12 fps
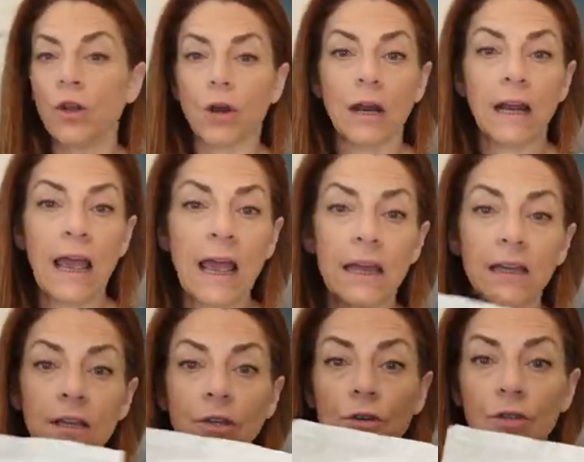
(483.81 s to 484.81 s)
You're going to
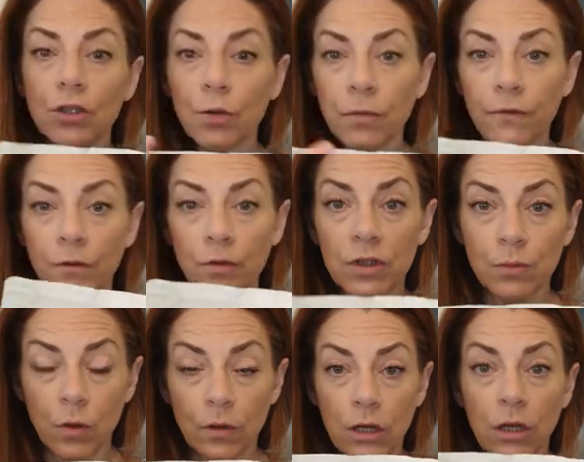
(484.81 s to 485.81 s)
add in your superfood
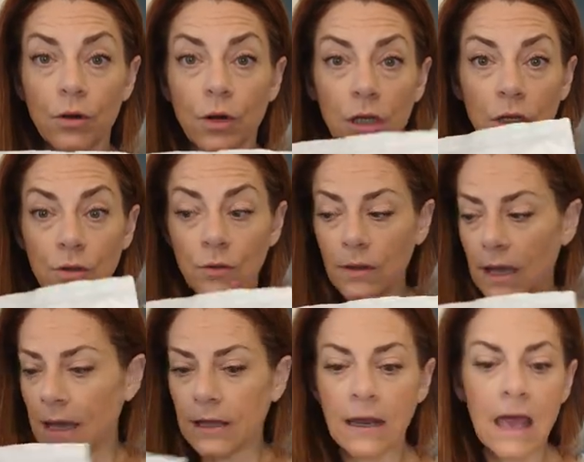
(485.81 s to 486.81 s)
smoothie. You're going to do
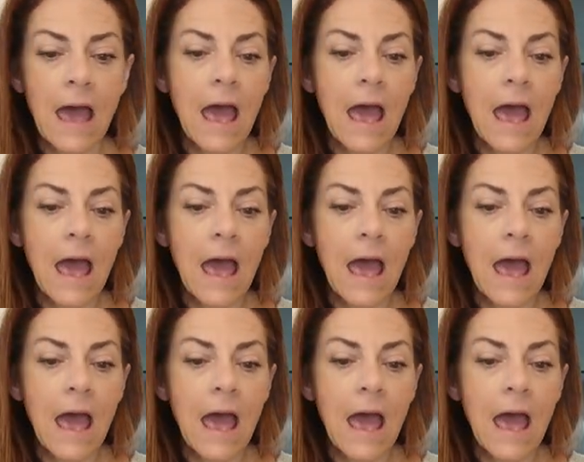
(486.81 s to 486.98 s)
that.